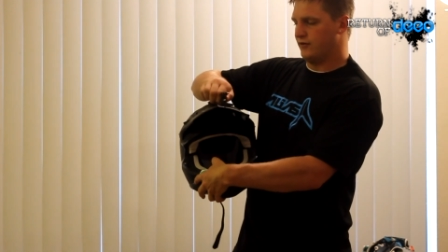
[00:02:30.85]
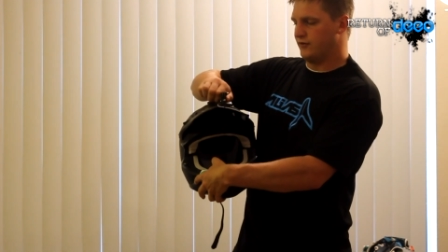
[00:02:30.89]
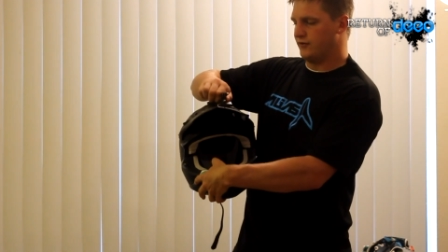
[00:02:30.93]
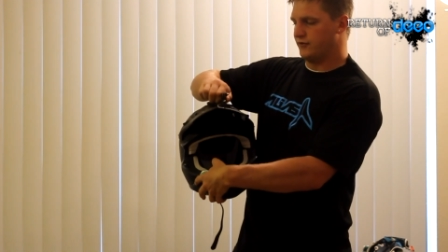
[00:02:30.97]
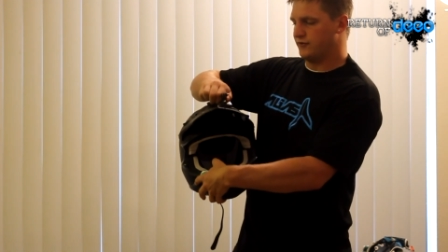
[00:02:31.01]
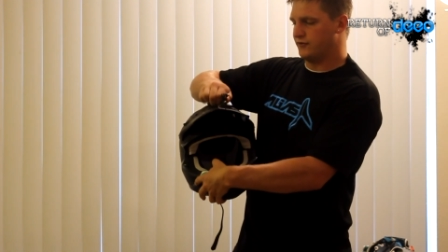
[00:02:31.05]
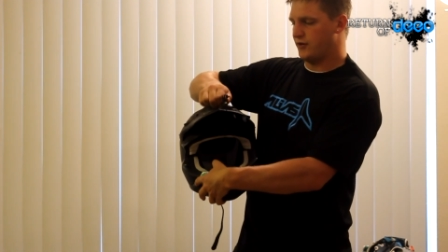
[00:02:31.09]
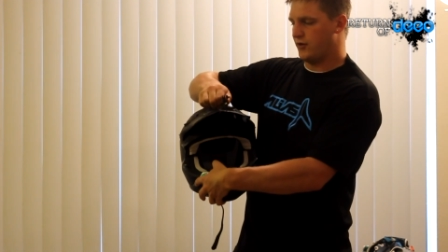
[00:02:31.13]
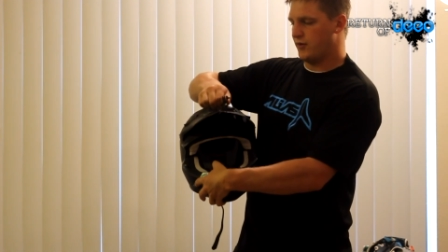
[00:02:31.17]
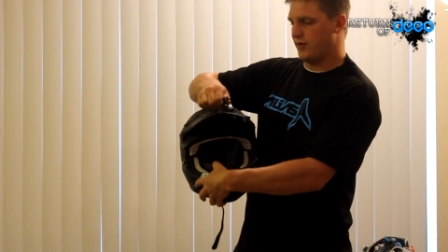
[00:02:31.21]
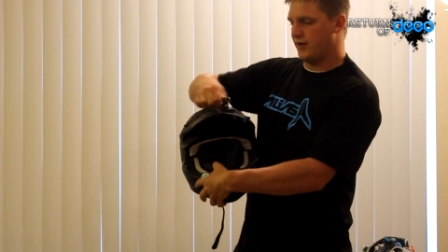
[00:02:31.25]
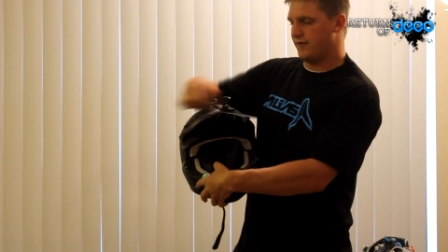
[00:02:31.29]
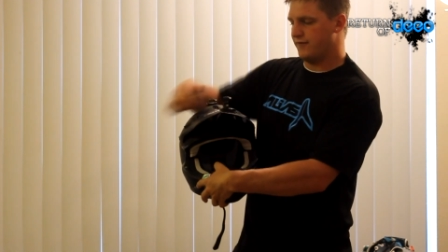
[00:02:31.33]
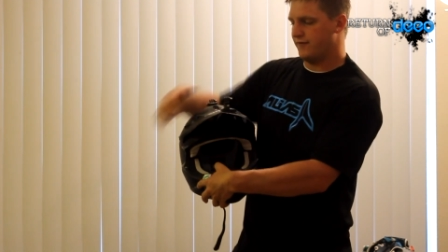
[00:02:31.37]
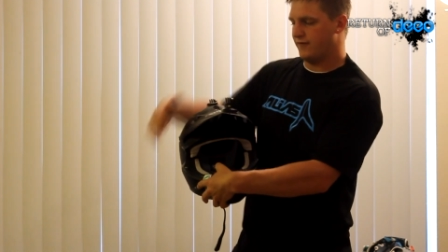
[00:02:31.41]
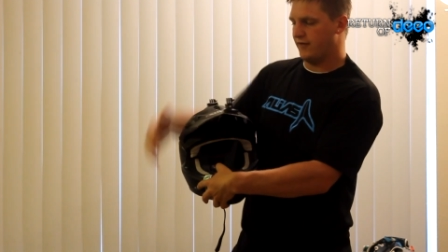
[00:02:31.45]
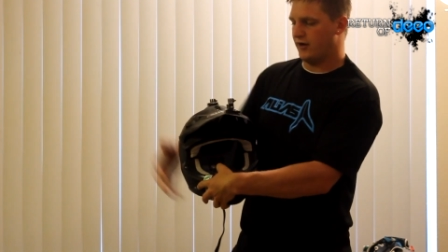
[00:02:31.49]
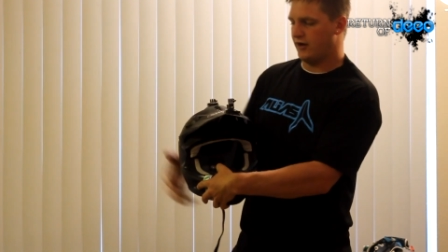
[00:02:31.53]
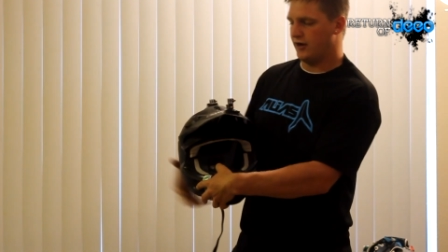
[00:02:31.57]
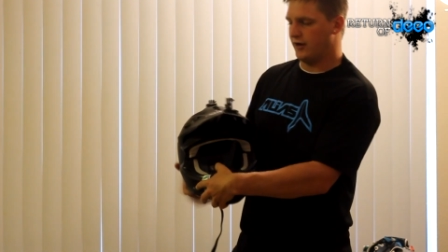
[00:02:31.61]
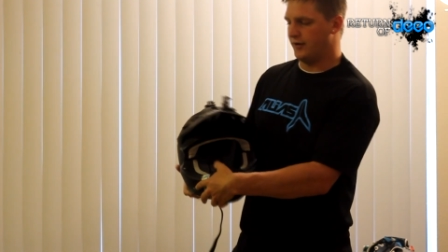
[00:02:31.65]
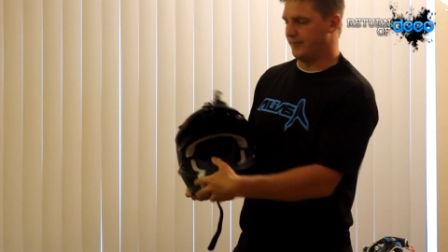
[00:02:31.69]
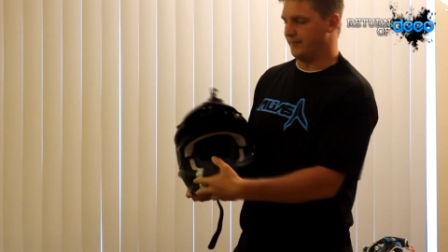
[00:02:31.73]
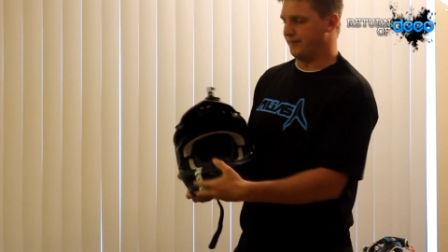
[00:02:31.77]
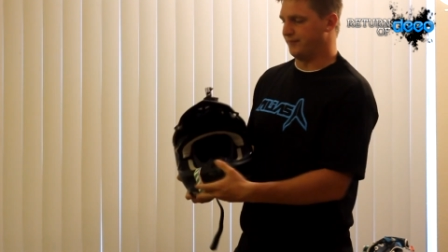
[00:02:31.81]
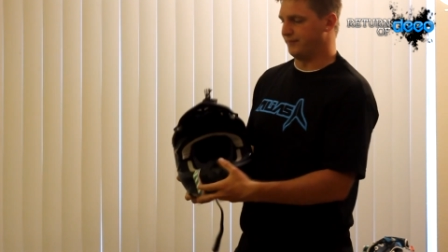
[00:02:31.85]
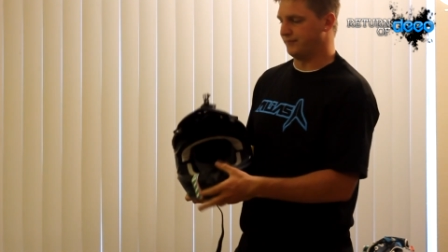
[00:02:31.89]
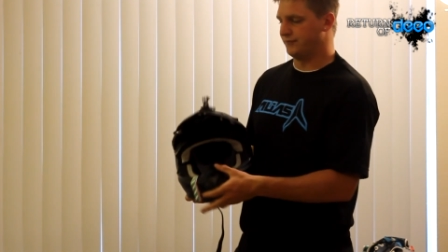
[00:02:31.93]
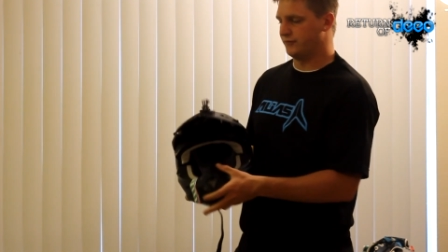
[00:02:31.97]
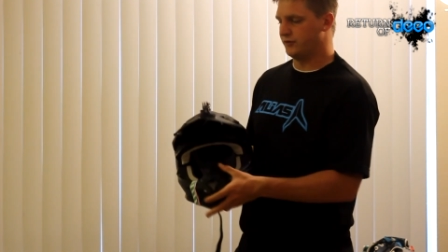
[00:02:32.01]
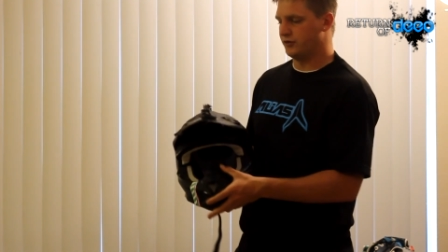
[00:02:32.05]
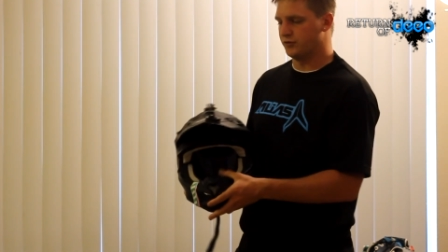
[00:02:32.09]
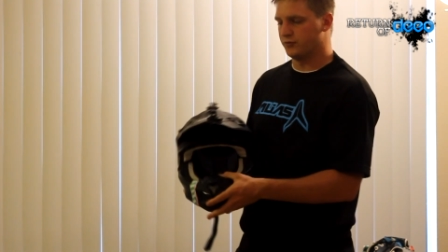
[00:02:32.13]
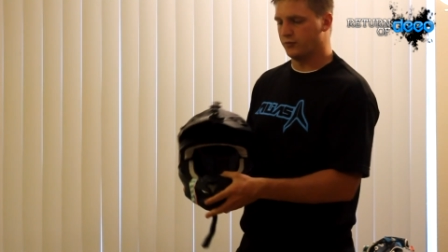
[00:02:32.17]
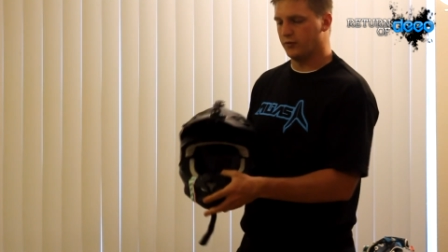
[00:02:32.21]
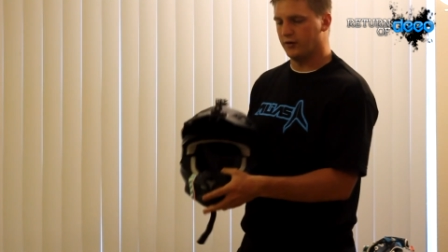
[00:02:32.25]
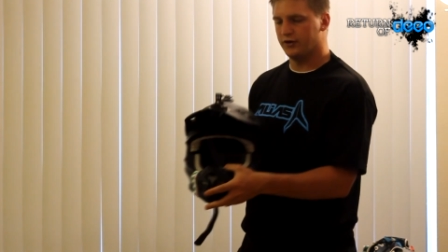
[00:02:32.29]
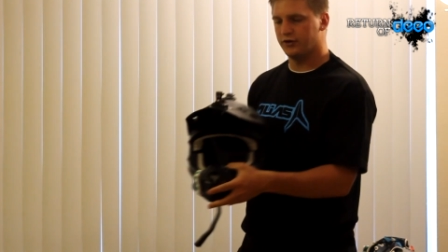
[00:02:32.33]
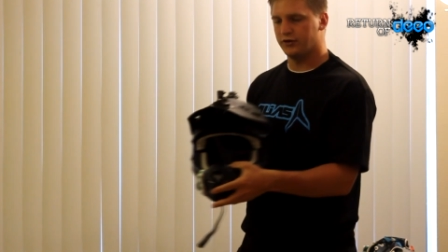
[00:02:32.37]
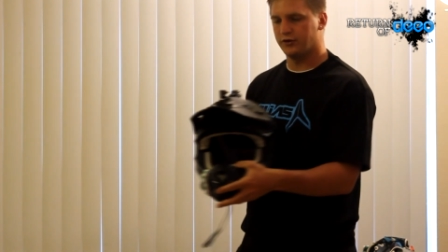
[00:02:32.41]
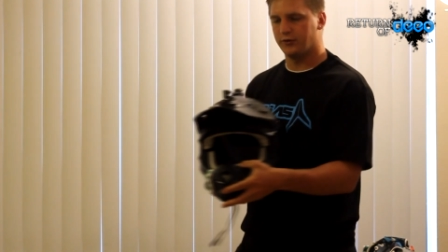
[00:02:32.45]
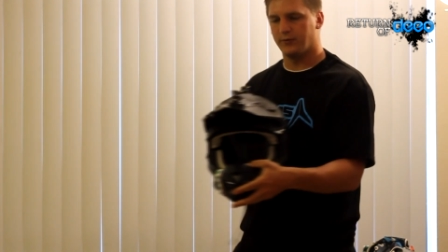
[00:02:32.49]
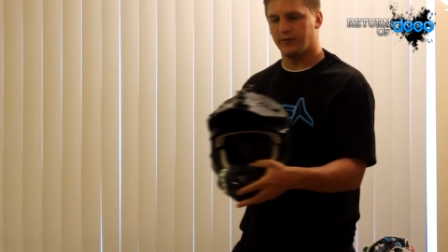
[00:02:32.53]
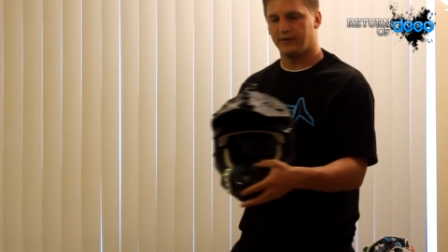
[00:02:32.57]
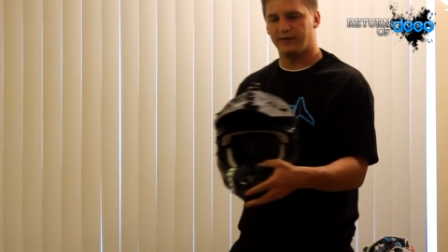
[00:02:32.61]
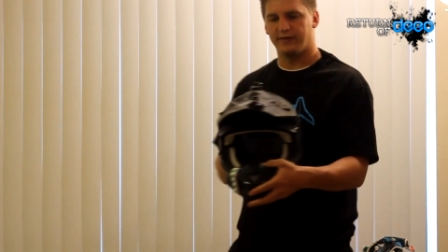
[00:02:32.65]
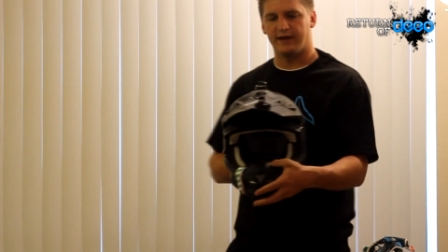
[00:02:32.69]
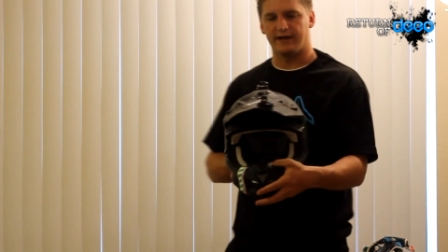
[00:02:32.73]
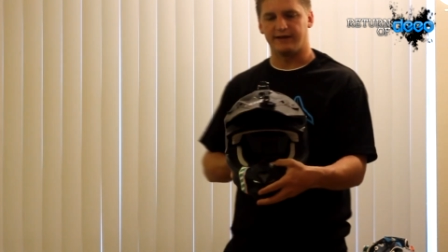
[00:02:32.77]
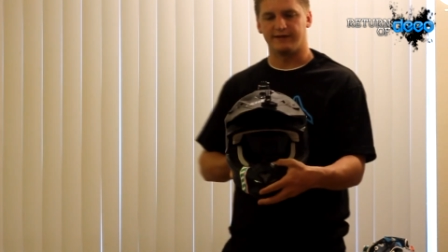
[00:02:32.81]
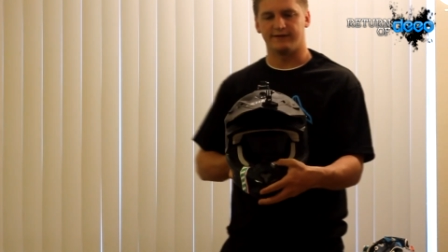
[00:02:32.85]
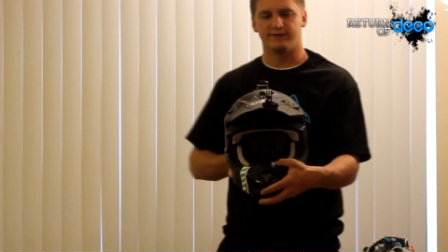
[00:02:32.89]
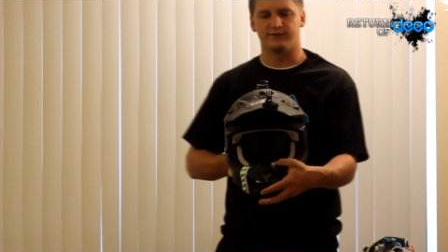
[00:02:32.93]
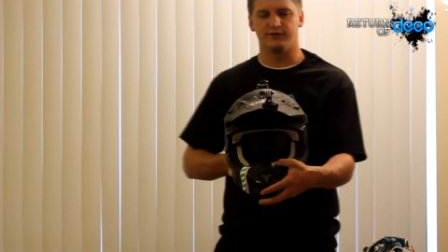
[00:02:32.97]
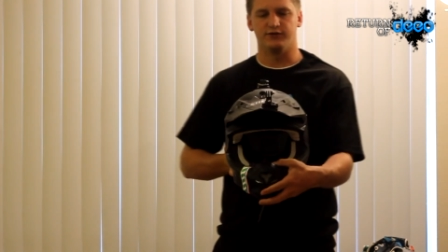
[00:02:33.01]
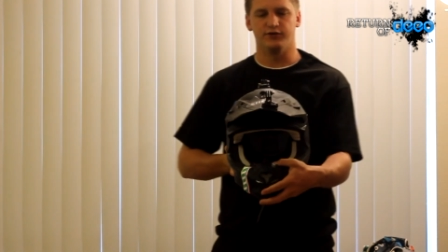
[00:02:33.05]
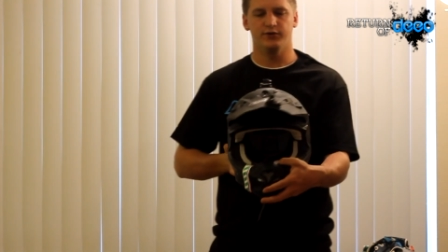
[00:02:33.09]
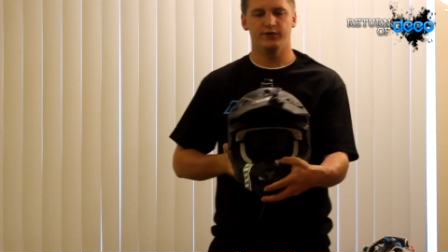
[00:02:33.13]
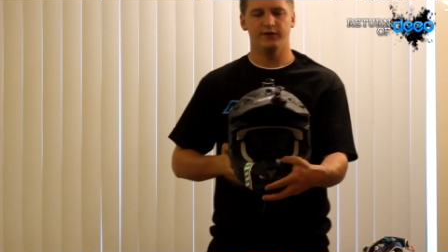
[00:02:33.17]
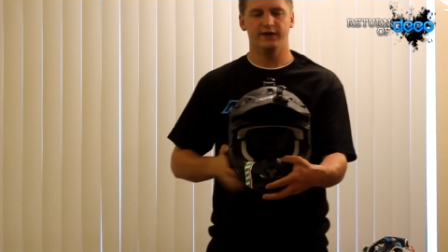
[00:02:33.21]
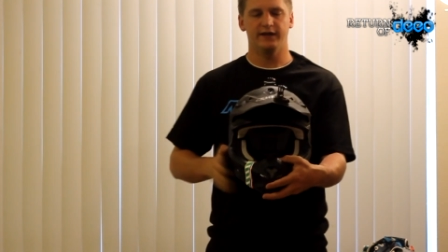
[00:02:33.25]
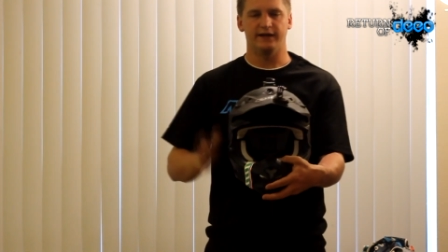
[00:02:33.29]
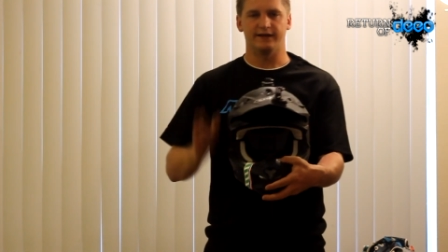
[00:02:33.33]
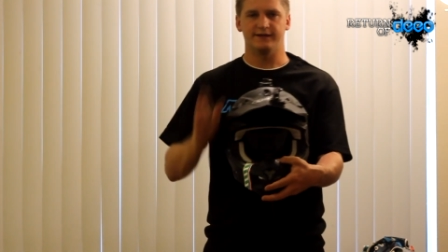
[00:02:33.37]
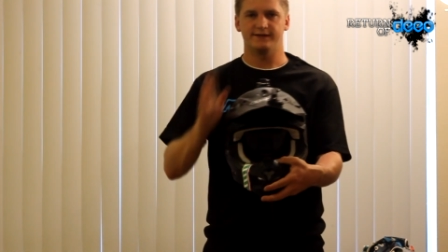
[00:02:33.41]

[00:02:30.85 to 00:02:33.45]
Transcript: So if um, you're wondering what that's doing,